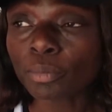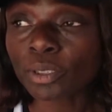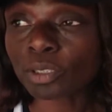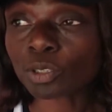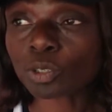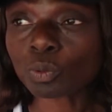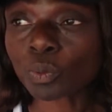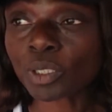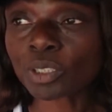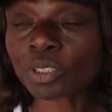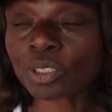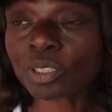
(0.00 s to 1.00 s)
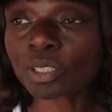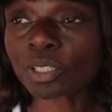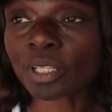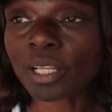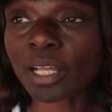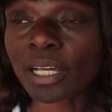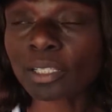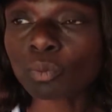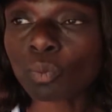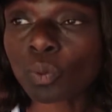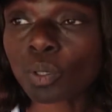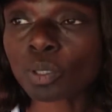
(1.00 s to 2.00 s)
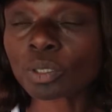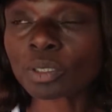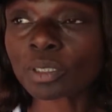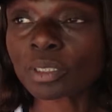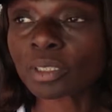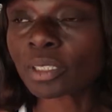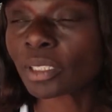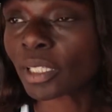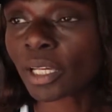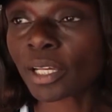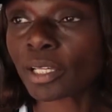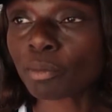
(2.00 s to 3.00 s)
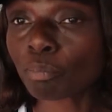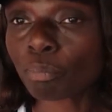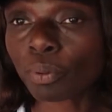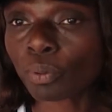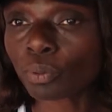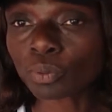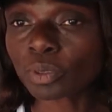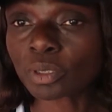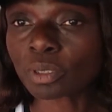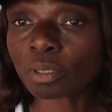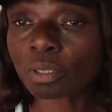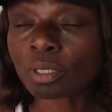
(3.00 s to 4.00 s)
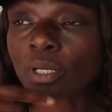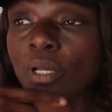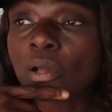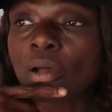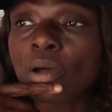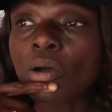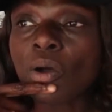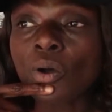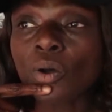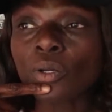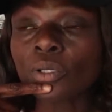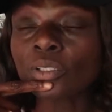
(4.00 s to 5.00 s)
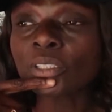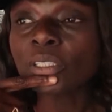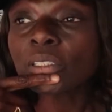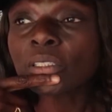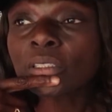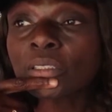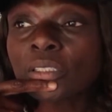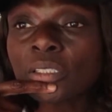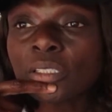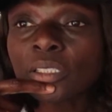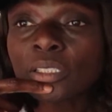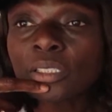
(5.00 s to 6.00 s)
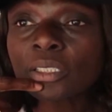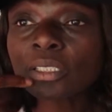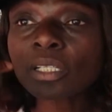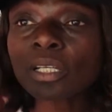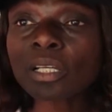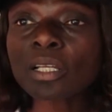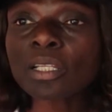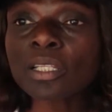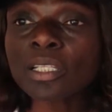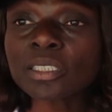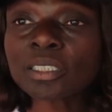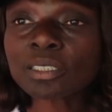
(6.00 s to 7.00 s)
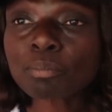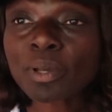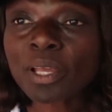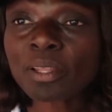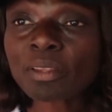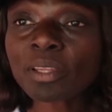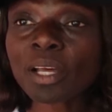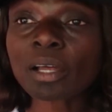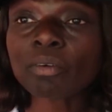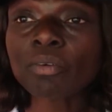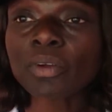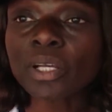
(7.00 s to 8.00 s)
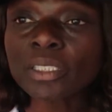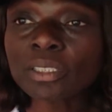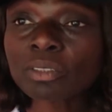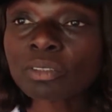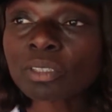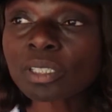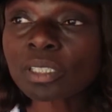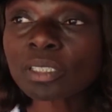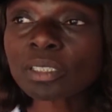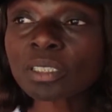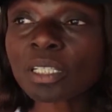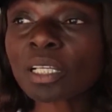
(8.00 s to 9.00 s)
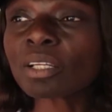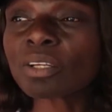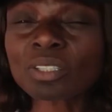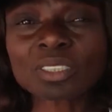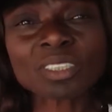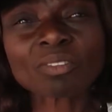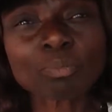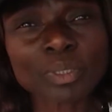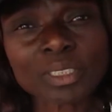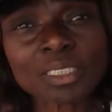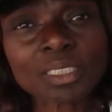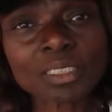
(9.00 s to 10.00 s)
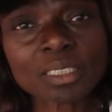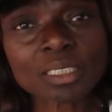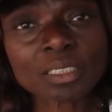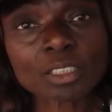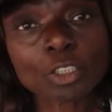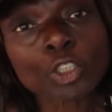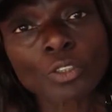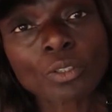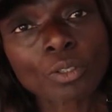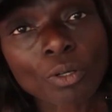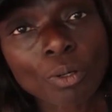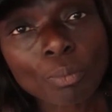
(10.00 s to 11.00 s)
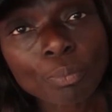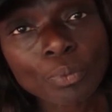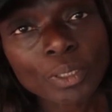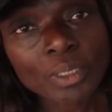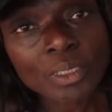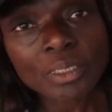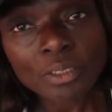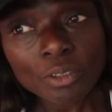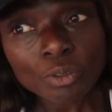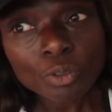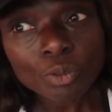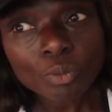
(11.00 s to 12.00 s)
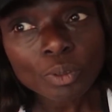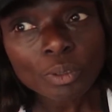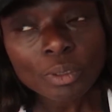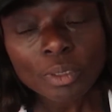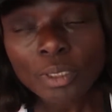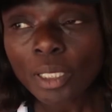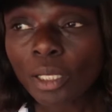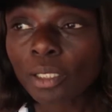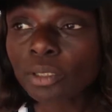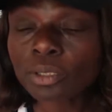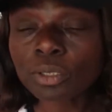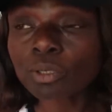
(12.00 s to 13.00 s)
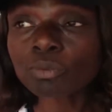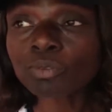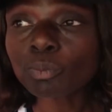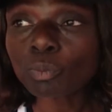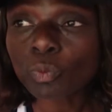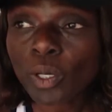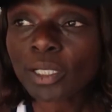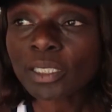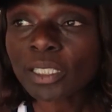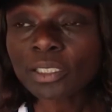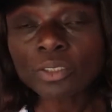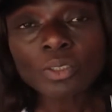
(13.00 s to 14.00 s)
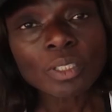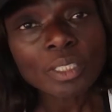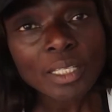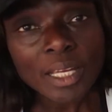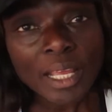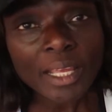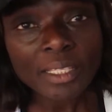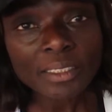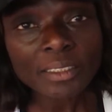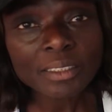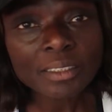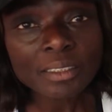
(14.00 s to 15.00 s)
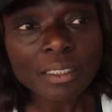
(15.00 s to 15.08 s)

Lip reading: situation that was imposed on citizens. This meant that restaurants and lots of businesses could not operate as usual. So from one day to the next,